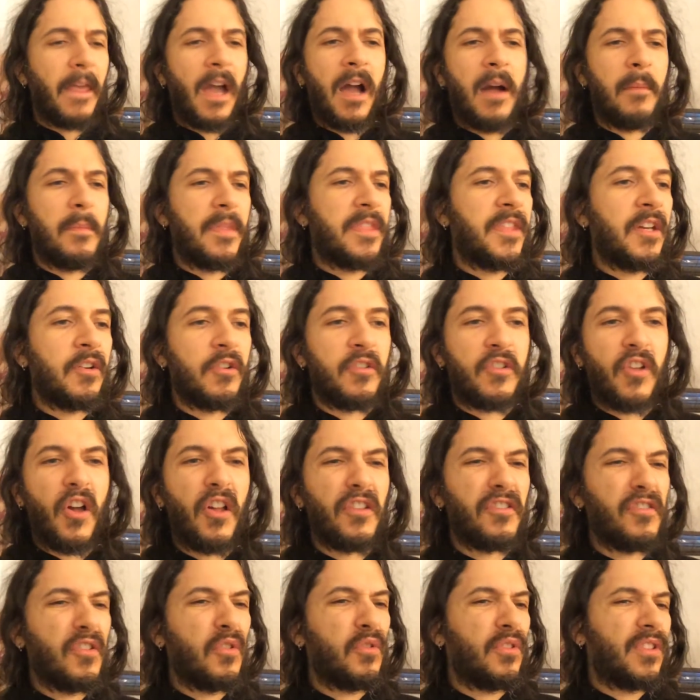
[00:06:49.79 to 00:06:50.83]
Um, there's
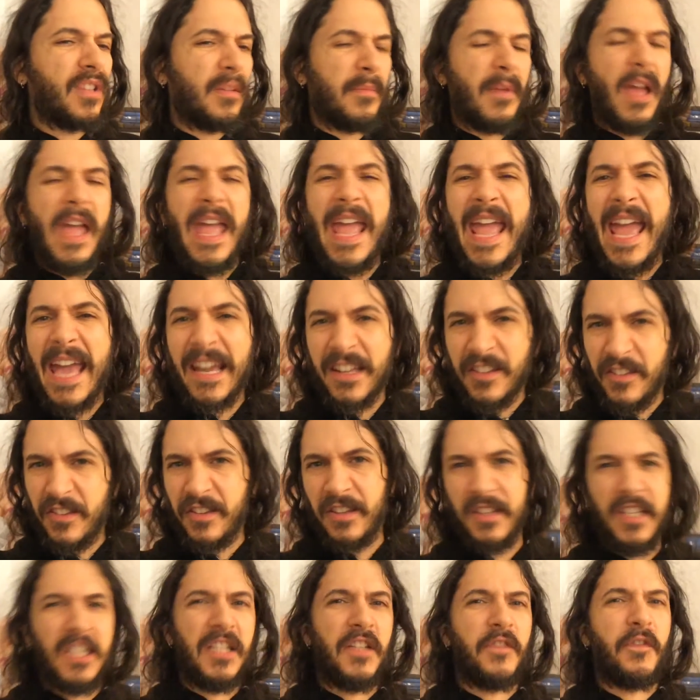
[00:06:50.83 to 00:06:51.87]
also some
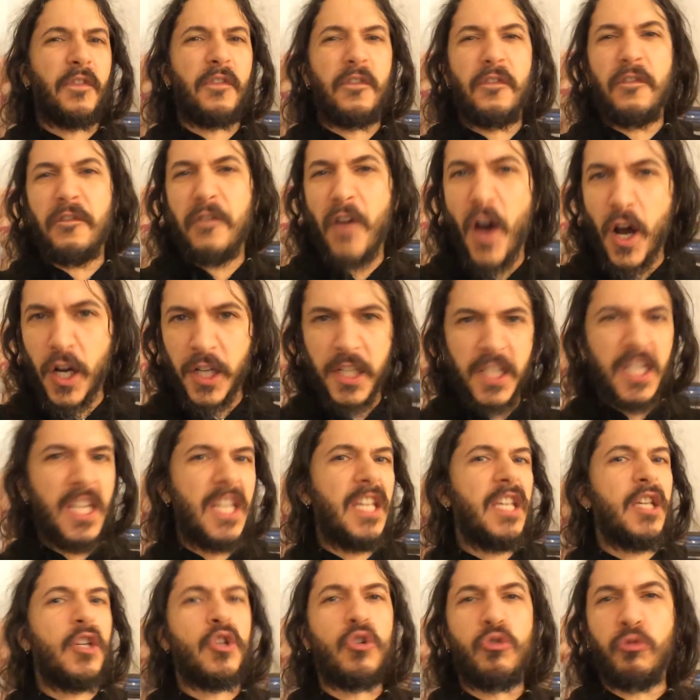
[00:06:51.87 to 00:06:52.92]
excellent,
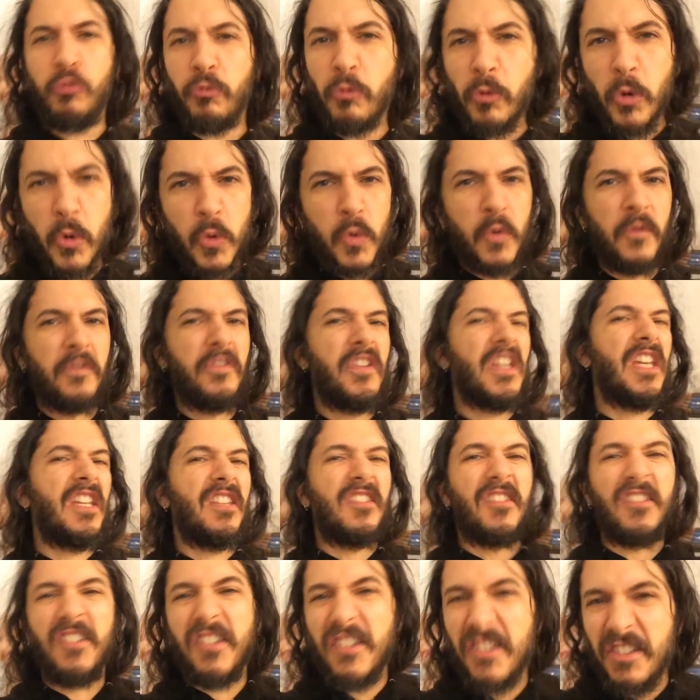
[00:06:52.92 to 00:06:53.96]
funky, groovy
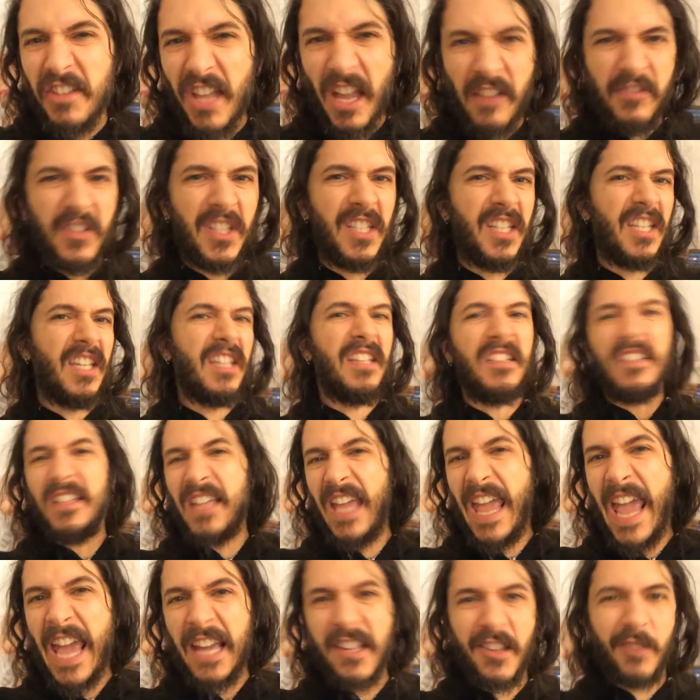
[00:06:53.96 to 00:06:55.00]
70s
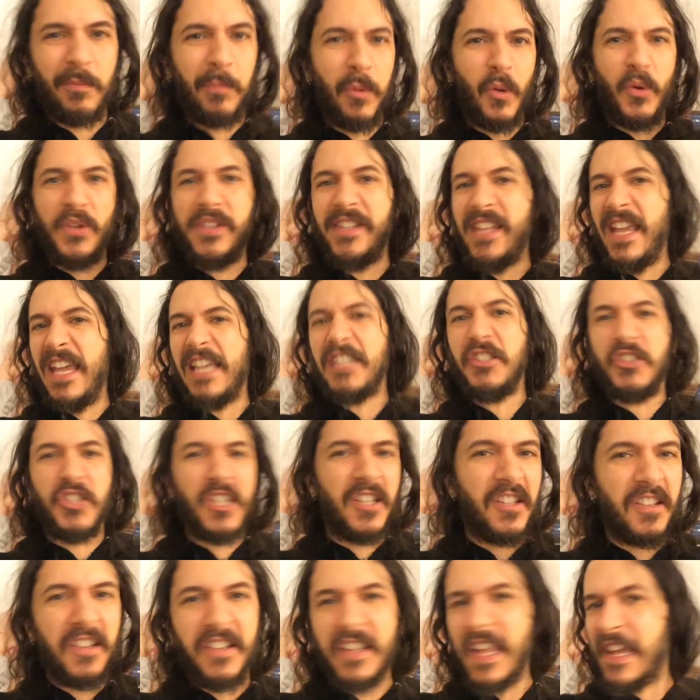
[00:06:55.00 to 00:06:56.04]

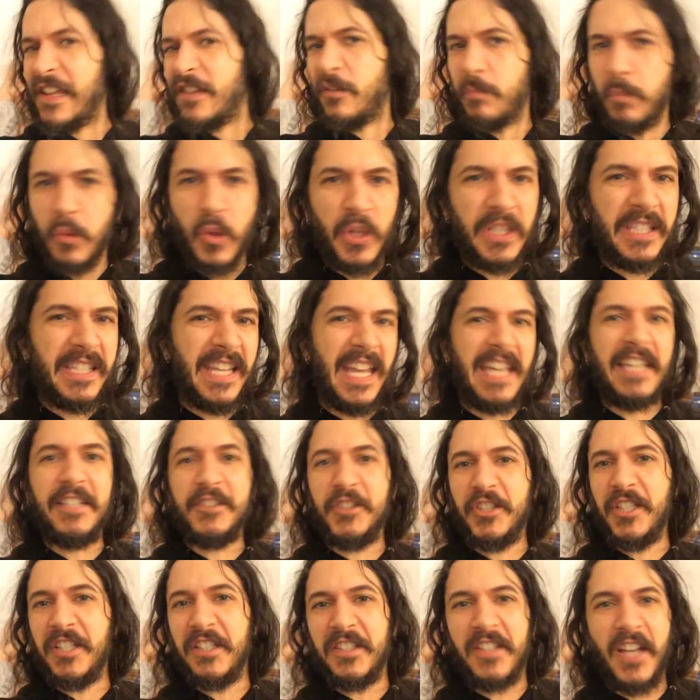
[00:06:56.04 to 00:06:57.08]
exploitation,
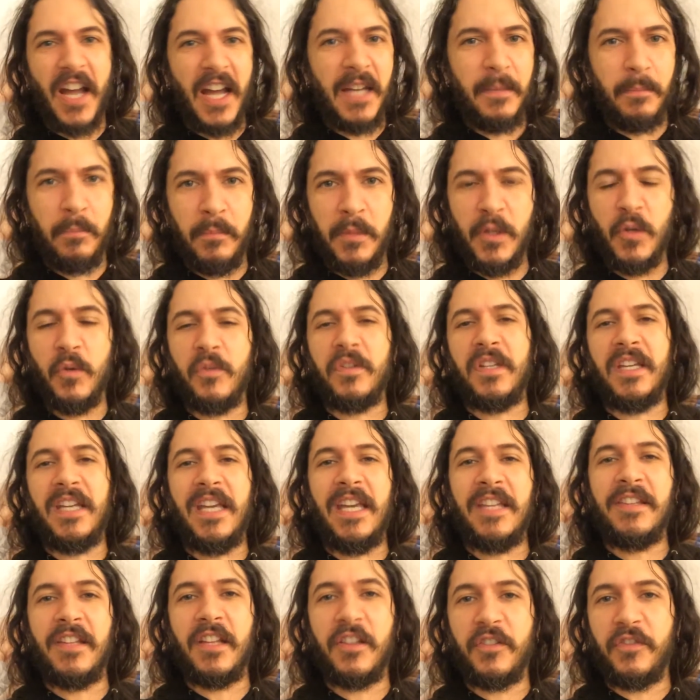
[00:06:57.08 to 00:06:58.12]
sexploitation type music
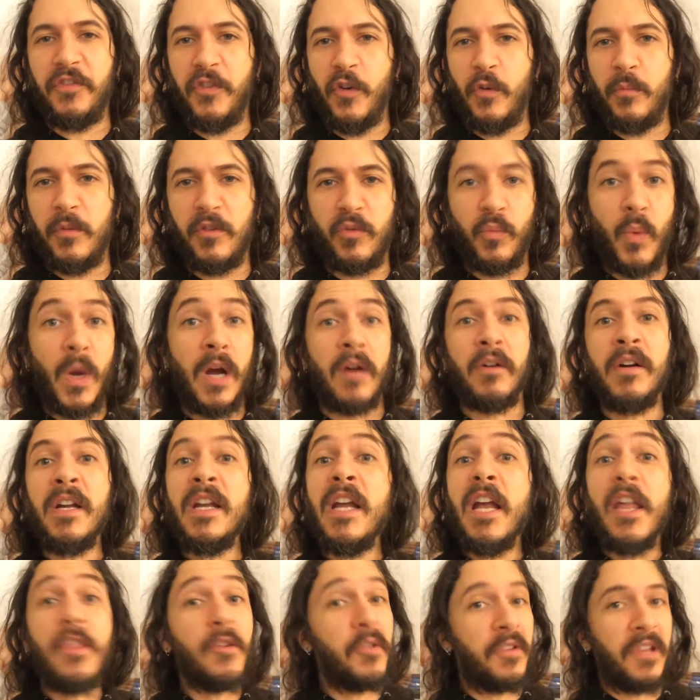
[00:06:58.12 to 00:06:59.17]
in this film as well.
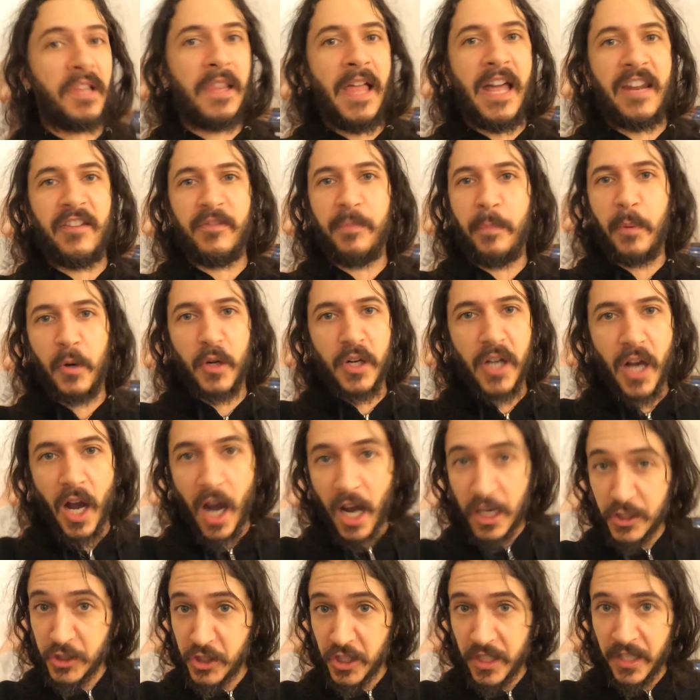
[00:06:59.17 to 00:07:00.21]
There's a lot of
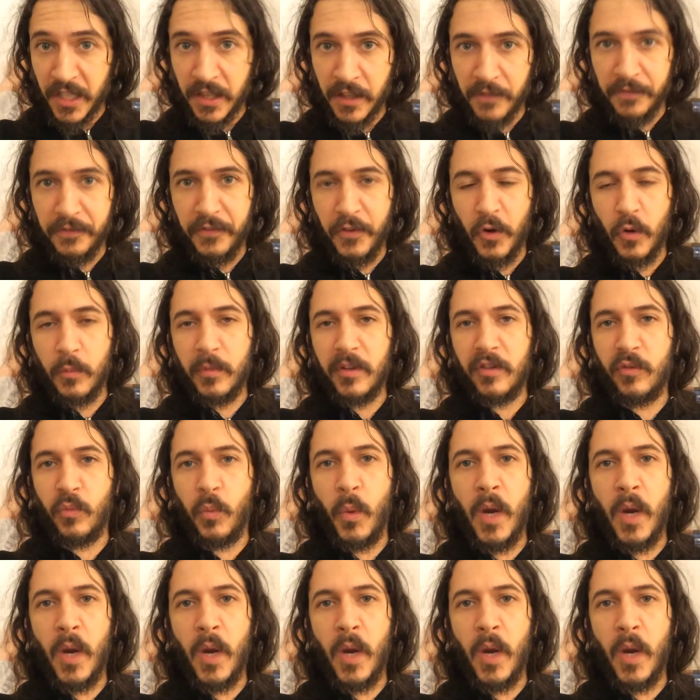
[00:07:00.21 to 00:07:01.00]
percussion in the film as